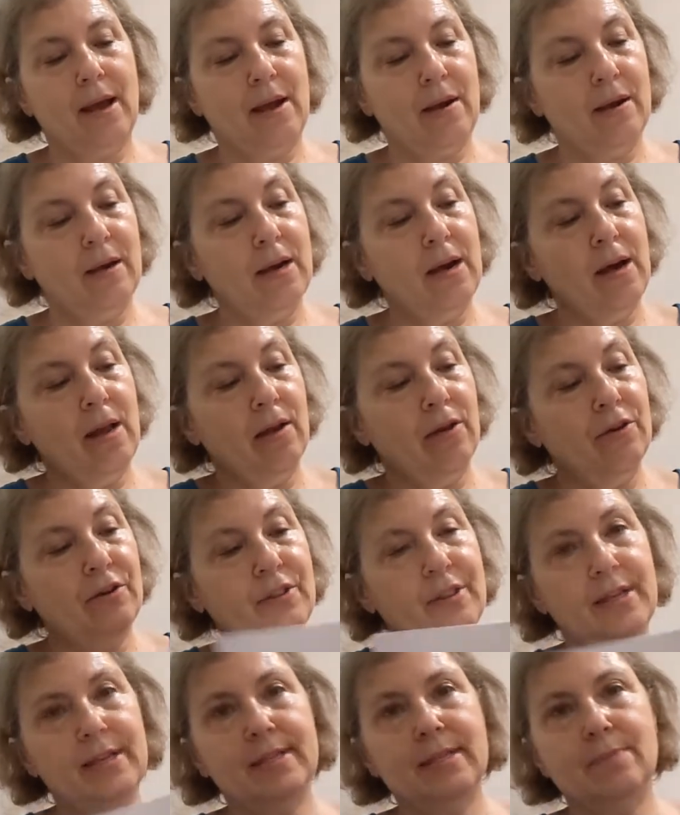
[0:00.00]
I colored
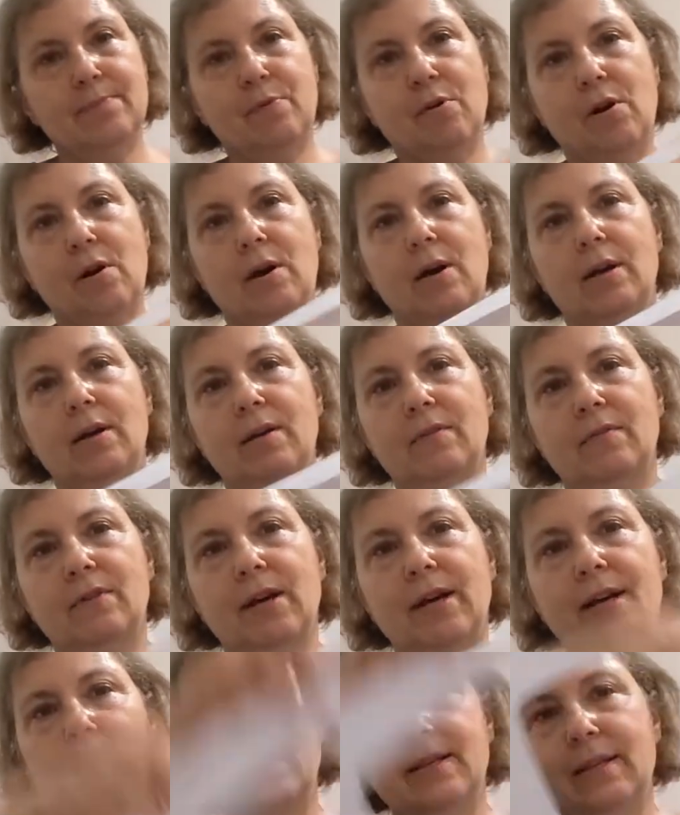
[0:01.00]
this part,
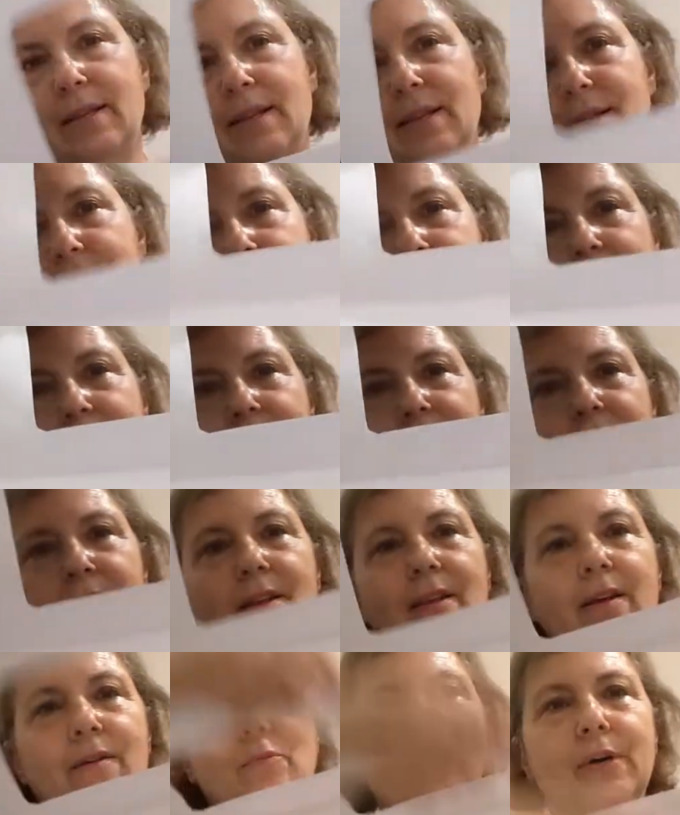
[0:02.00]
right?
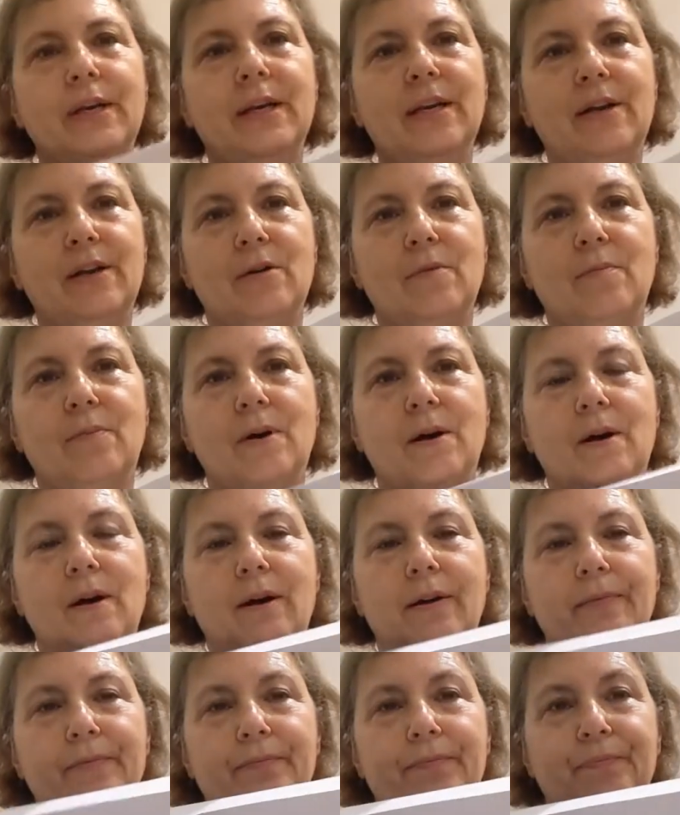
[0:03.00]
The window
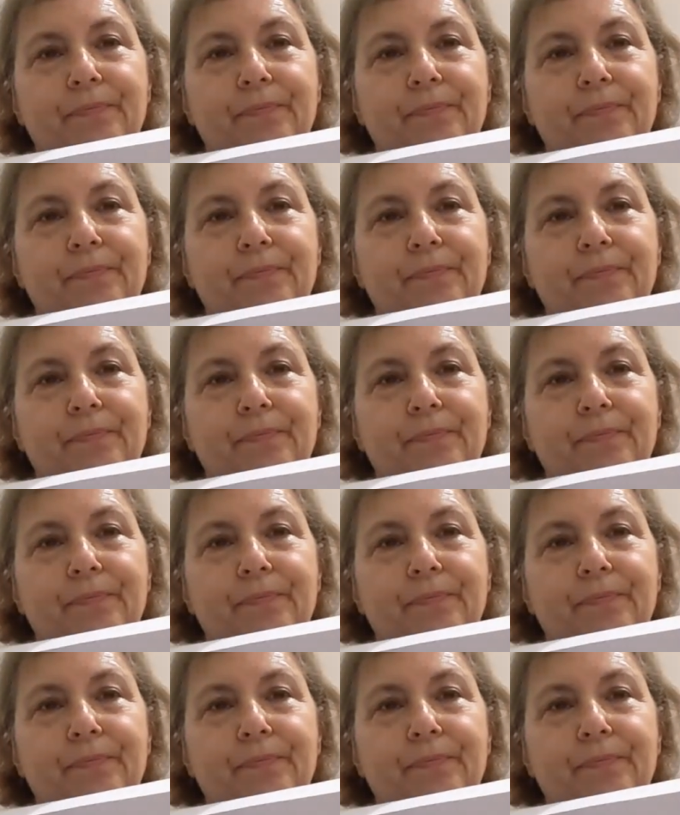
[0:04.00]
part.